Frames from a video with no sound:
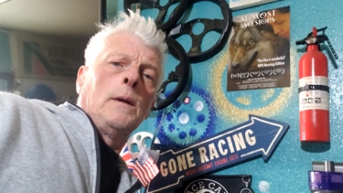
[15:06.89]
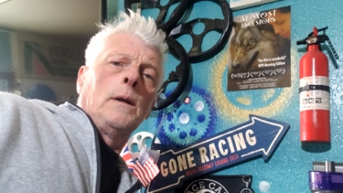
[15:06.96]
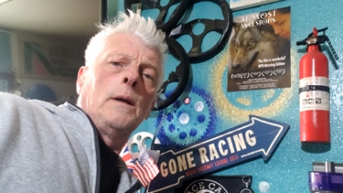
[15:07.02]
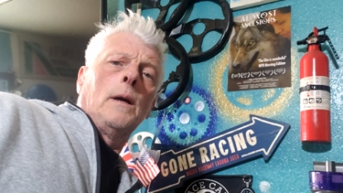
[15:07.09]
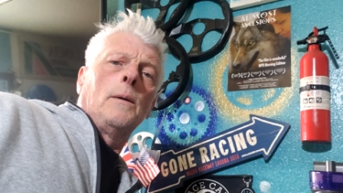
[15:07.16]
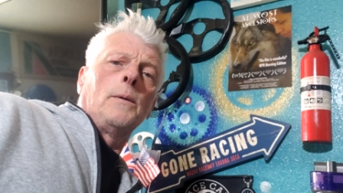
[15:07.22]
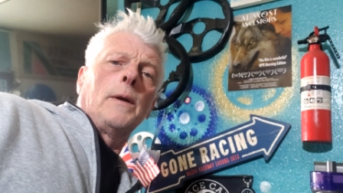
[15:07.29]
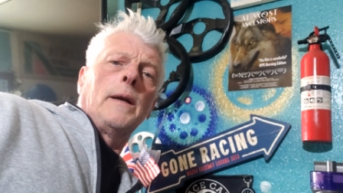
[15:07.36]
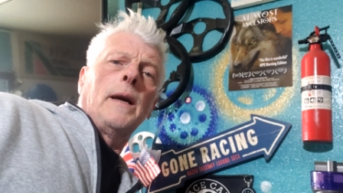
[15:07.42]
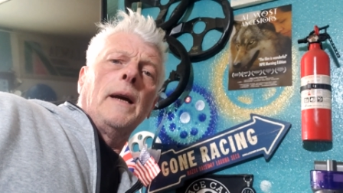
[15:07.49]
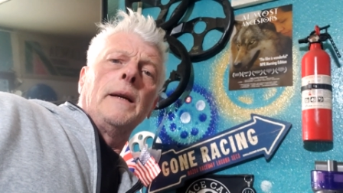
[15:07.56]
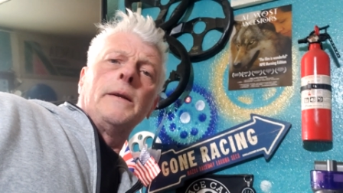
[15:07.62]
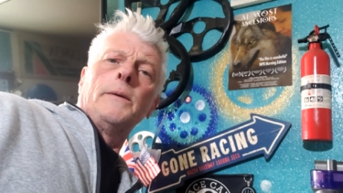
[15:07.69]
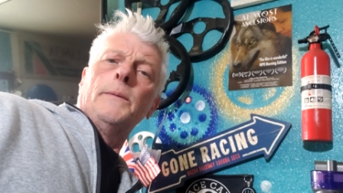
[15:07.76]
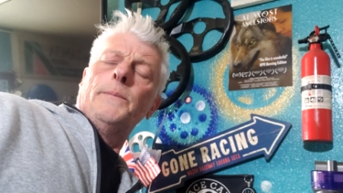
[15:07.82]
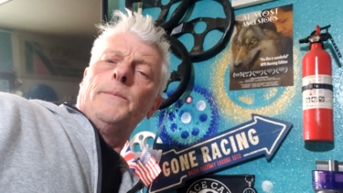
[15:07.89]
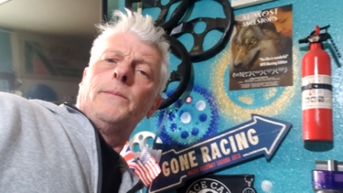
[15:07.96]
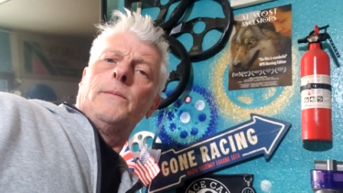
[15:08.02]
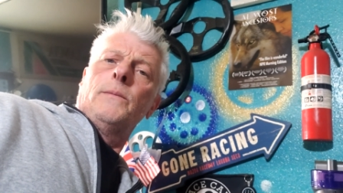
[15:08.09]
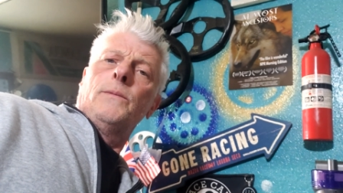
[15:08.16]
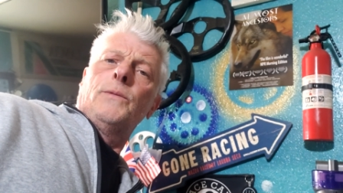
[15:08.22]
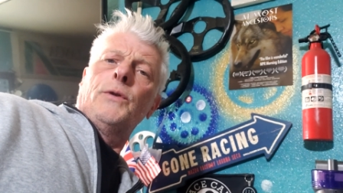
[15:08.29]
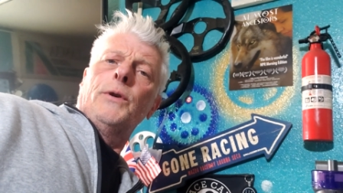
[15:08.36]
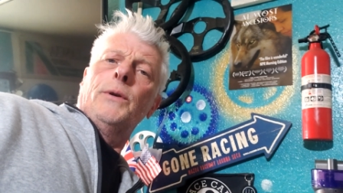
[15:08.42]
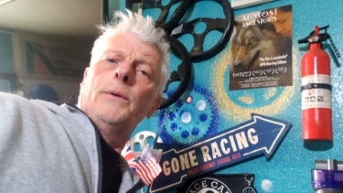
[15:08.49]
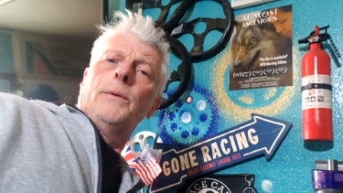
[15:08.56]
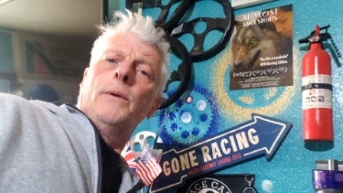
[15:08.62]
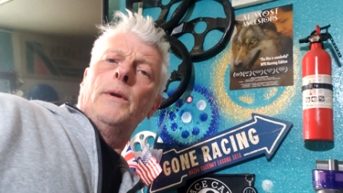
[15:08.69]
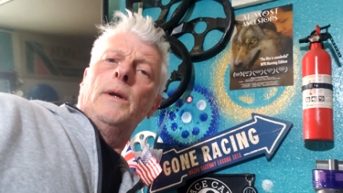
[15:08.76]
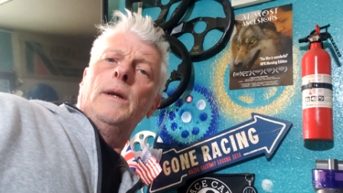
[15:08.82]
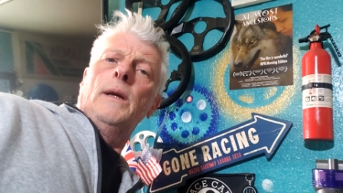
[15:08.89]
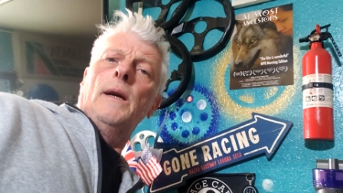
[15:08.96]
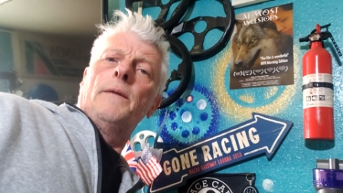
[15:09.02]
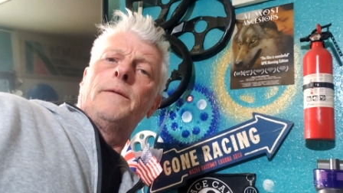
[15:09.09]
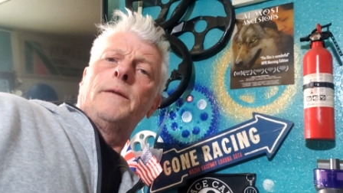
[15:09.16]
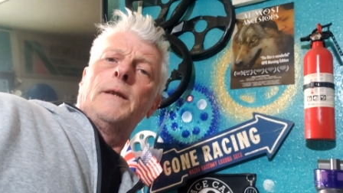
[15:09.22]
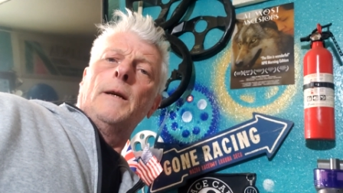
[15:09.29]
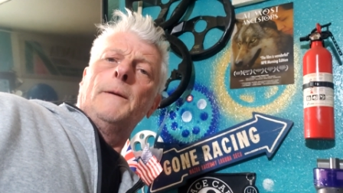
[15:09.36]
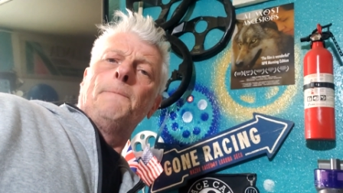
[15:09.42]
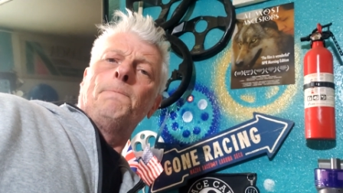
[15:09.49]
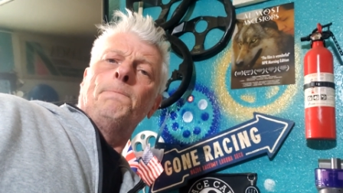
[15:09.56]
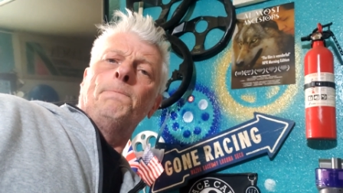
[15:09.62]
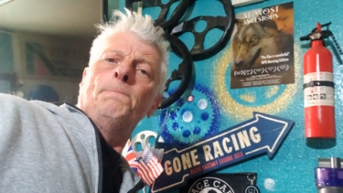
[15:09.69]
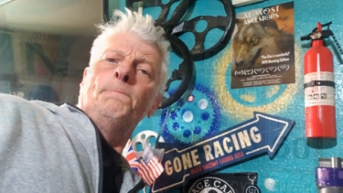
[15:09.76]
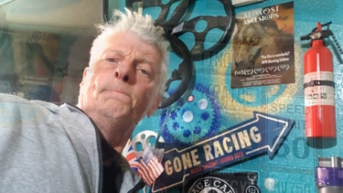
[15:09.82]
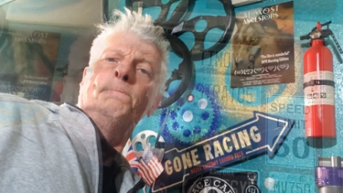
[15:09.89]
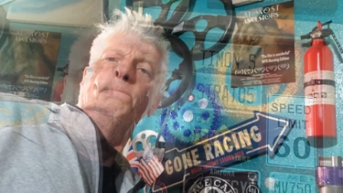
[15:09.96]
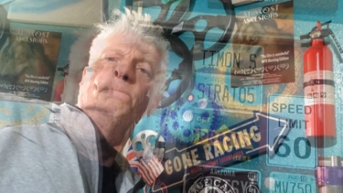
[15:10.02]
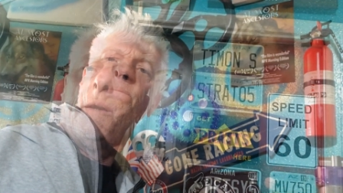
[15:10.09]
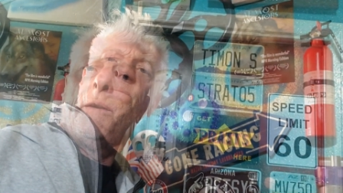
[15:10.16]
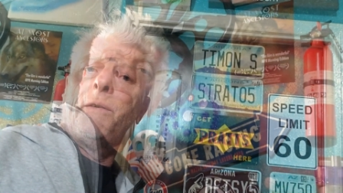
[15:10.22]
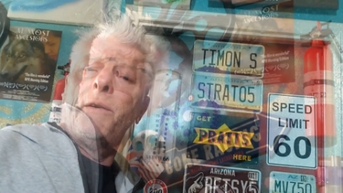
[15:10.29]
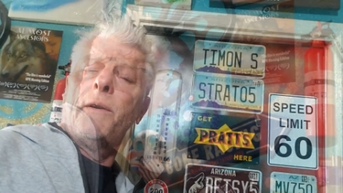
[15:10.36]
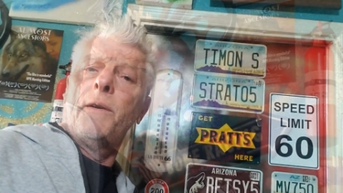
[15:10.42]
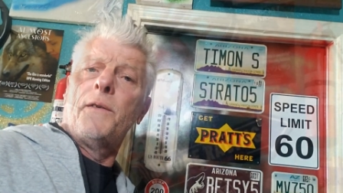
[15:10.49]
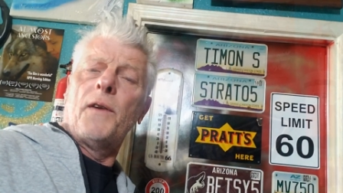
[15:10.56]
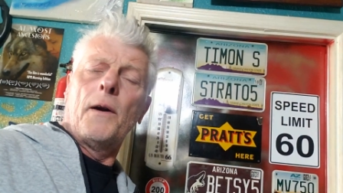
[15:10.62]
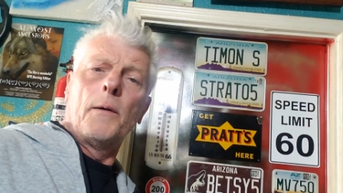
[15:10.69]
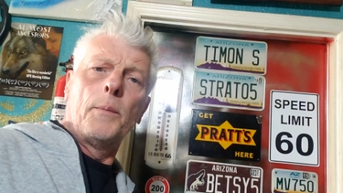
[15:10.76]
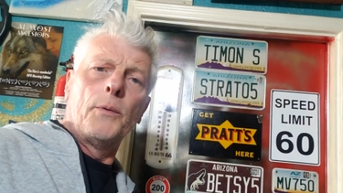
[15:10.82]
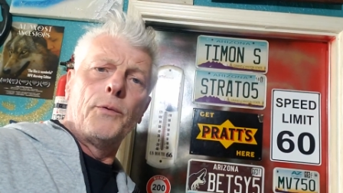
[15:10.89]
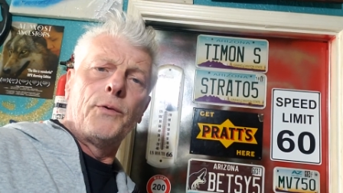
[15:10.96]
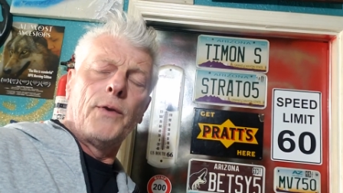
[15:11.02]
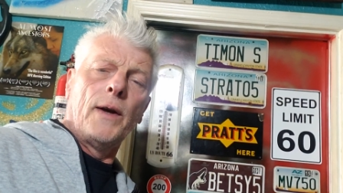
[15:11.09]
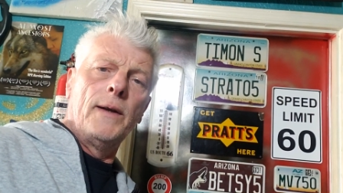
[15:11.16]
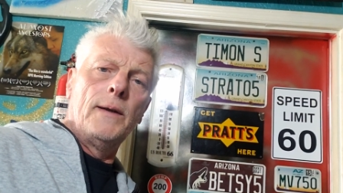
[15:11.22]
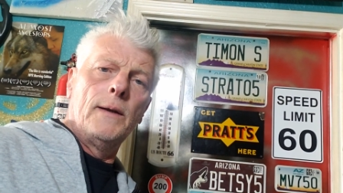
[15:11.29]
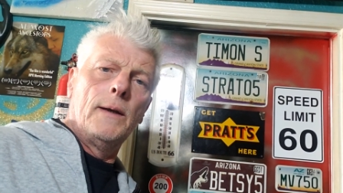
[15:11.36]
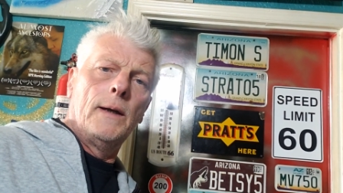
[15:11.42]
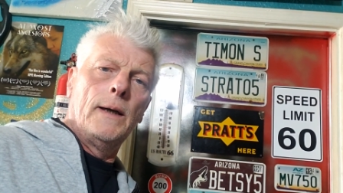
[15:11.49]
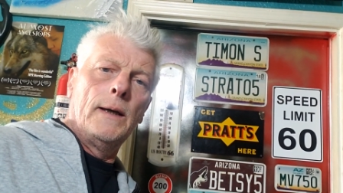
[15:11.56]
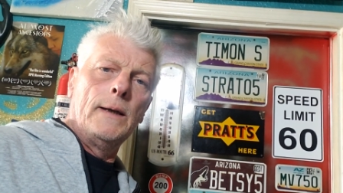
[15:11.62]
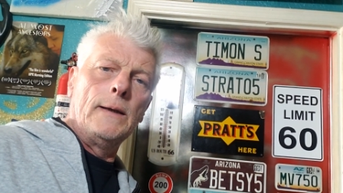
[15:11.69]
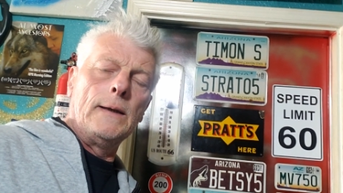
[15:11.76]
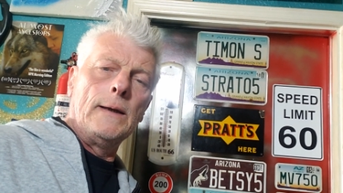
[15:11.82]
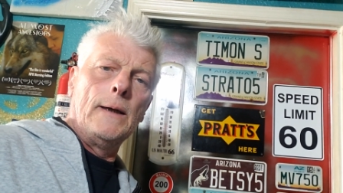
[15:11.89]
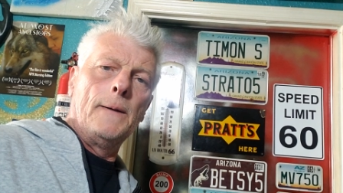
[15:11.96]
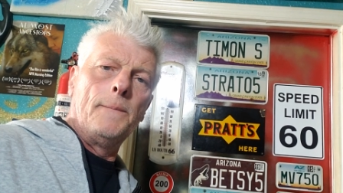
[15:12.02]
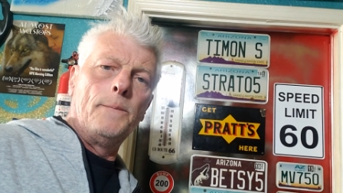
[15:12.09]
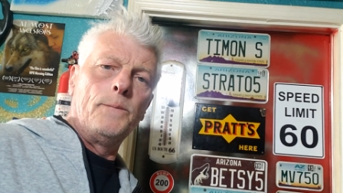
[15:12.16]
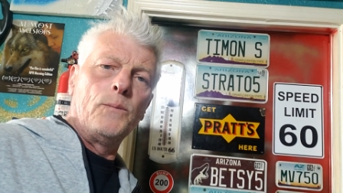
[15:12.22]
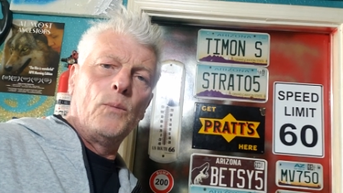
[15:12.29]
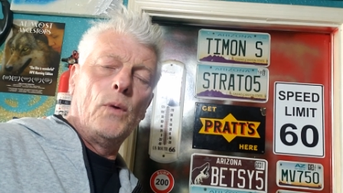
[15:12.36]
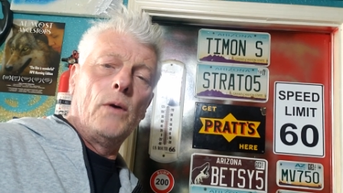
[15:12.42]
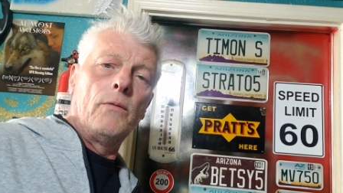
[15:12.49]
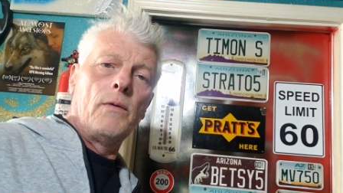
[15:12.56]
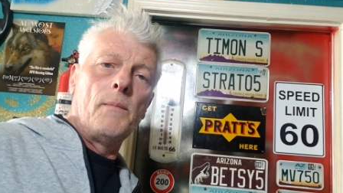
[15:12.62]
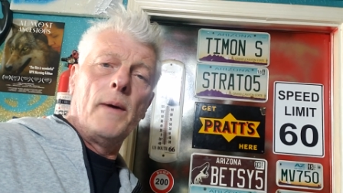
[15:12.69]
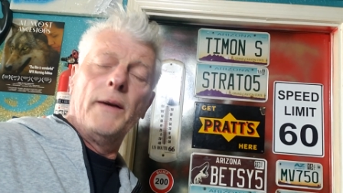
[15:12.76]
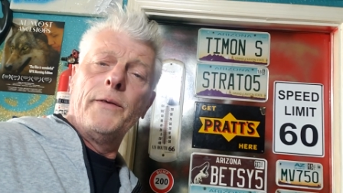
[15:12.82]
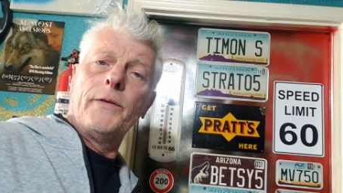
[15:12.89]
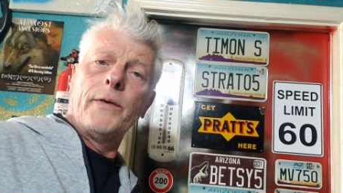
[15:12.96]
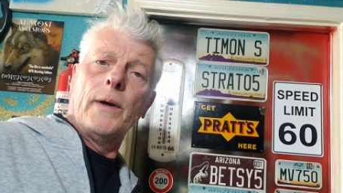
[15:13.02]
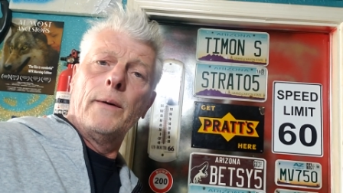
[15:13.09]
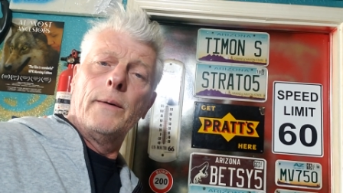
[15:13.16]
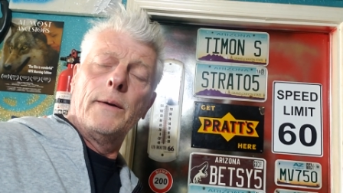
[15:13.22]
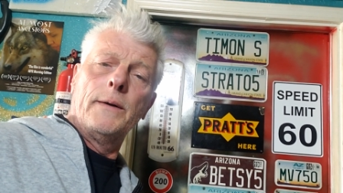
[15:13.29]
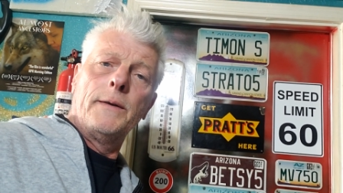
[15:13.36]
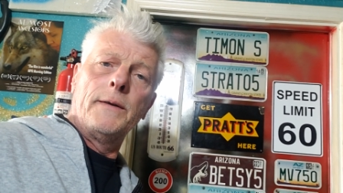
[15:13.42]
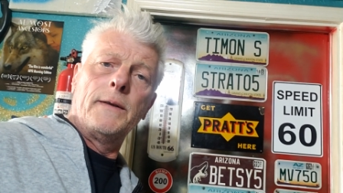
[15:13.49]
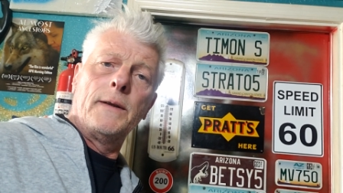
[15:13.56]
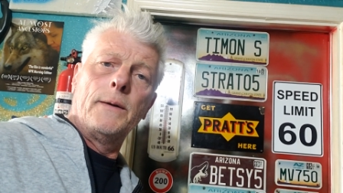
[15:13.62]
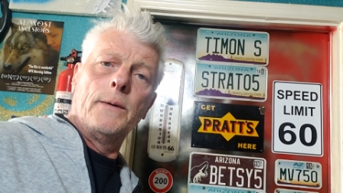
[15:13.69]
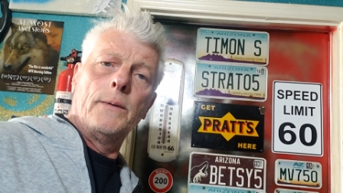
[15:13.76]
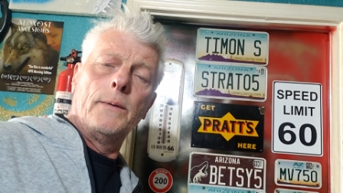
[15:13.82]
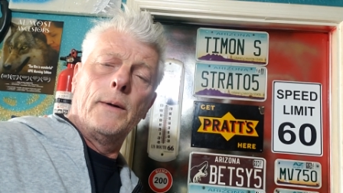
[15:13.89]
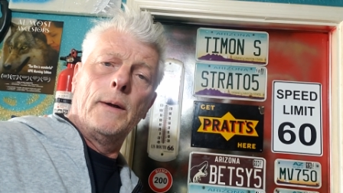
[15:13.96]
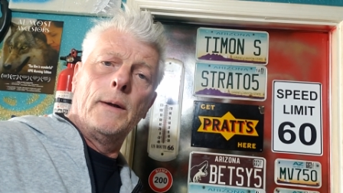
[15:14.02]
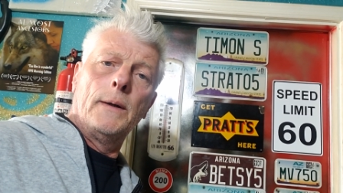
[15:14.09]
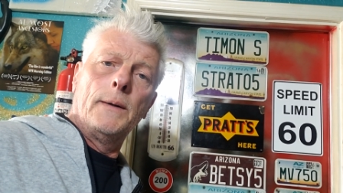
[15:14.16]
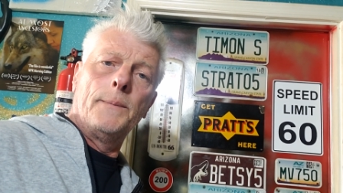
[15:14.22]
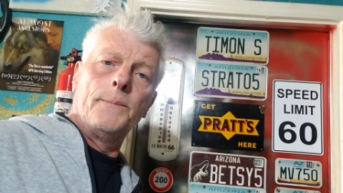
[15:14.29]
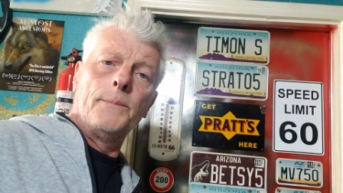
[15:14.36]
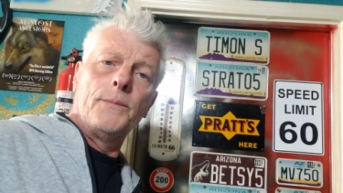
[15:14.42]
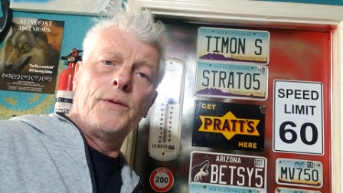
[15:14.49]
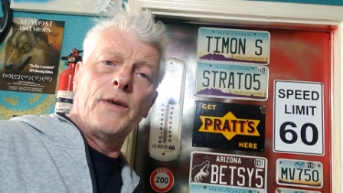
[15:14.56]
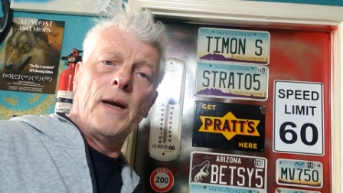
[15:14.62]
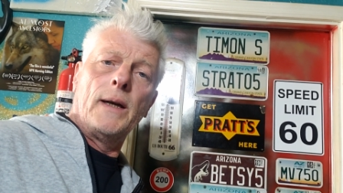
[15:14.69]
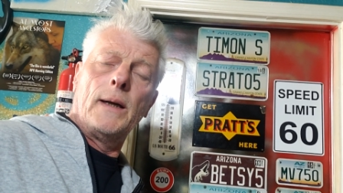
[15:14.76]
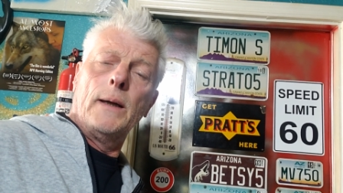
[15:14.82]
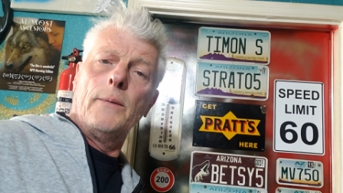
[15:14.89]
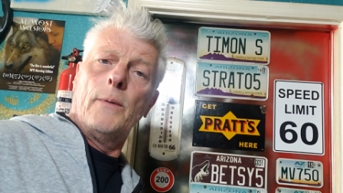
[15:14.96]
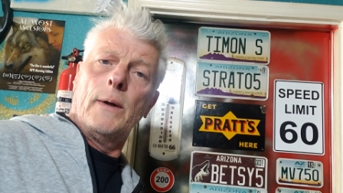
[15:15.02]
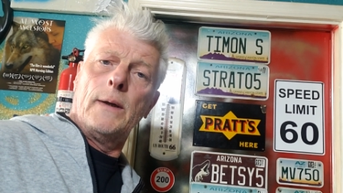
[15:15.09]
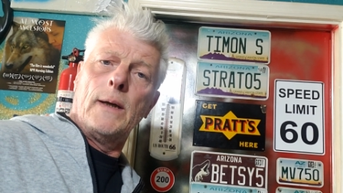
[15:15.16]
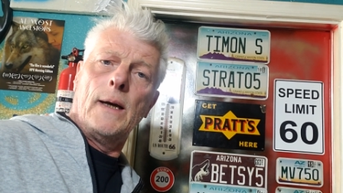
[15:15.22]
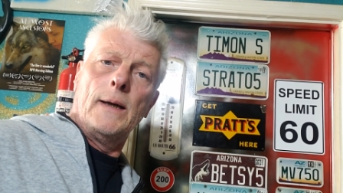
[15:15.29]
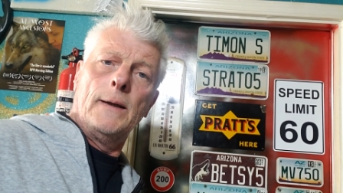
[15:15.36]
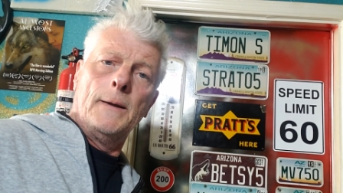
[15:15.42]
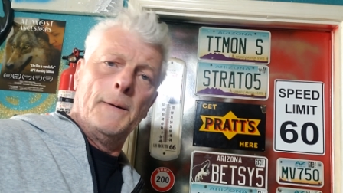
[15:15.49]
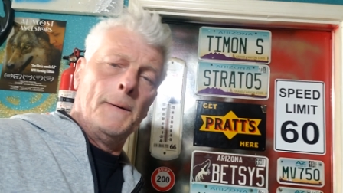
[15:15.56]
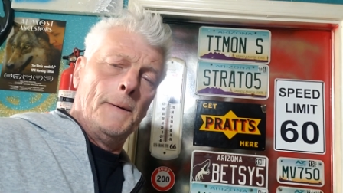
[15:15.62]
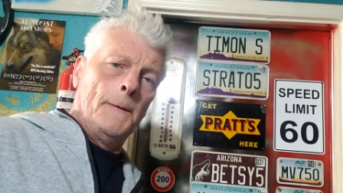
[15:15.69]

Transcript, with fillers: could hold a candle to the FJ it is in a terrible state and um, will remain so until um, sadly one day